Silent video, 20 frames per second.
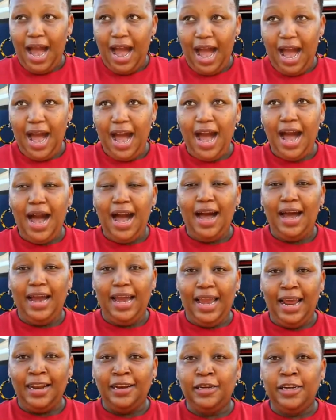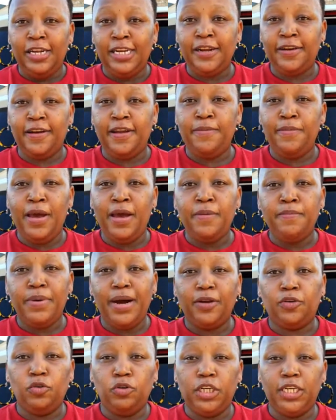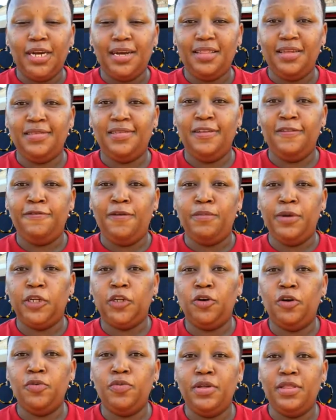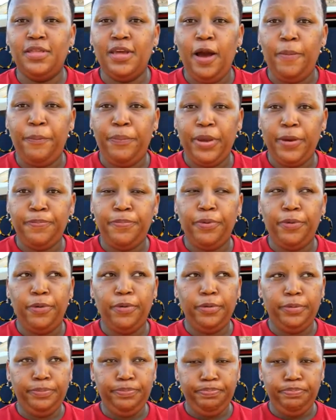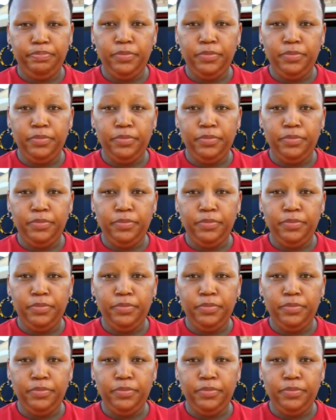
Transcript: And remember to share this information with your people,